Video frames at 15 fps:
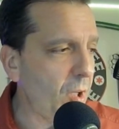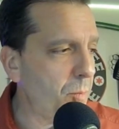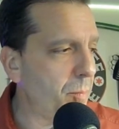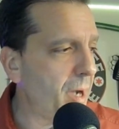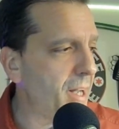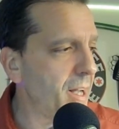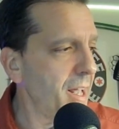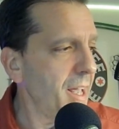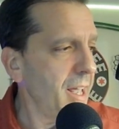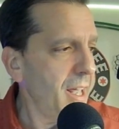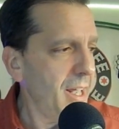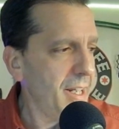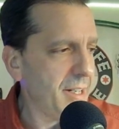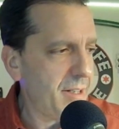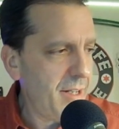but
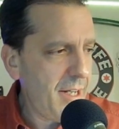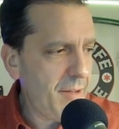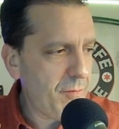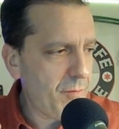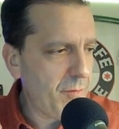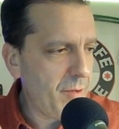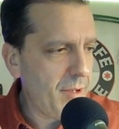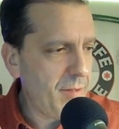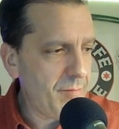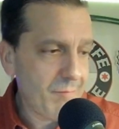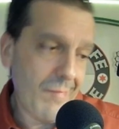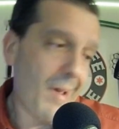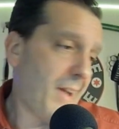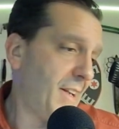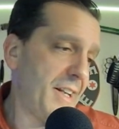it it
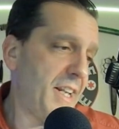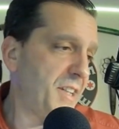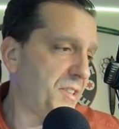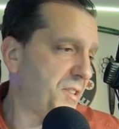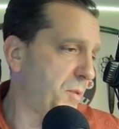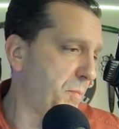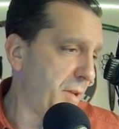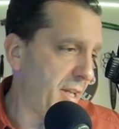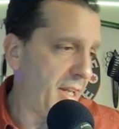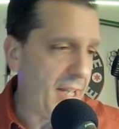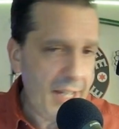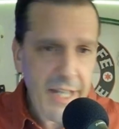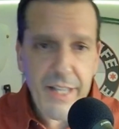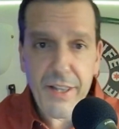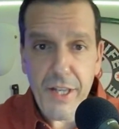it needs to be
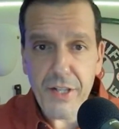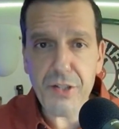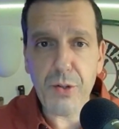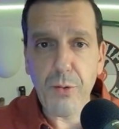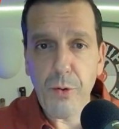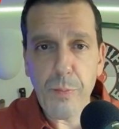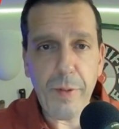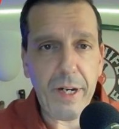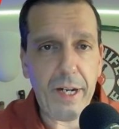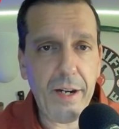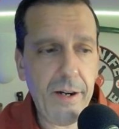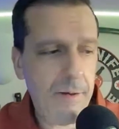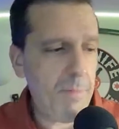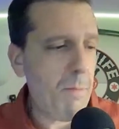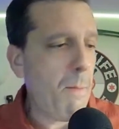in this grouping
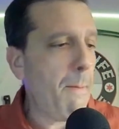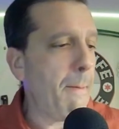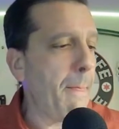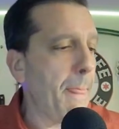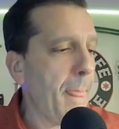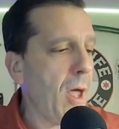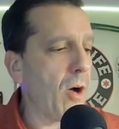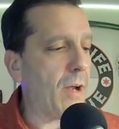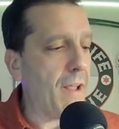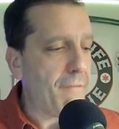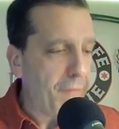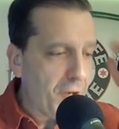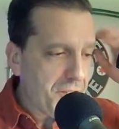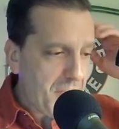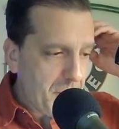here. Okay,
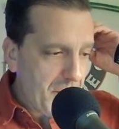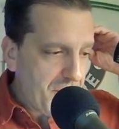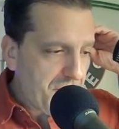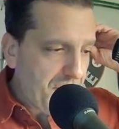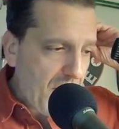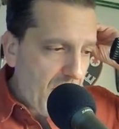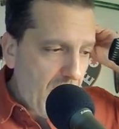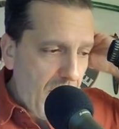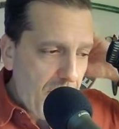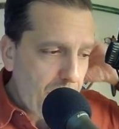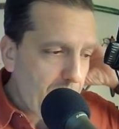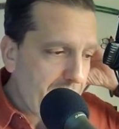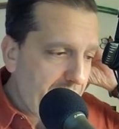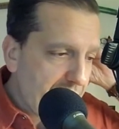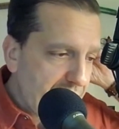first I'm going to start off
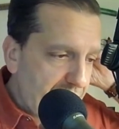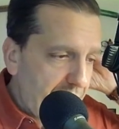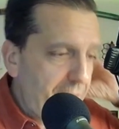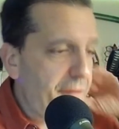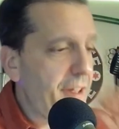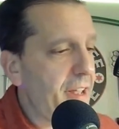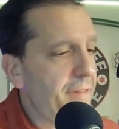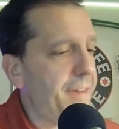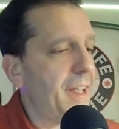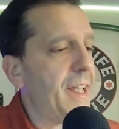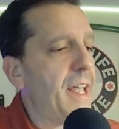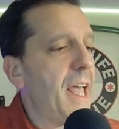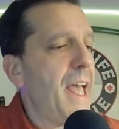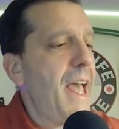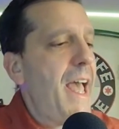with a Civivi,
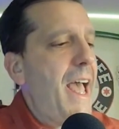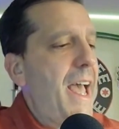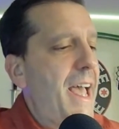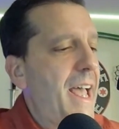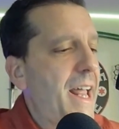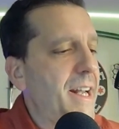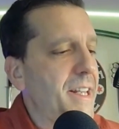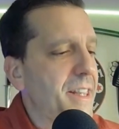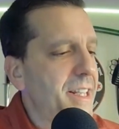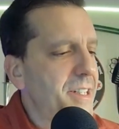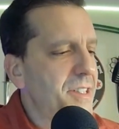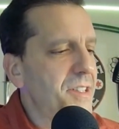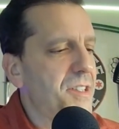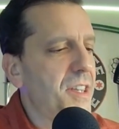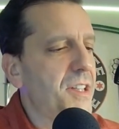and
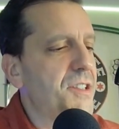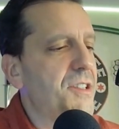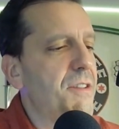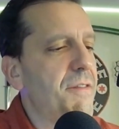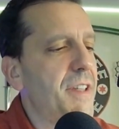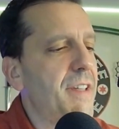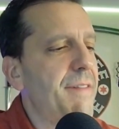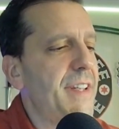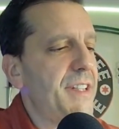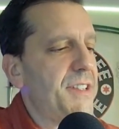this is the Civivi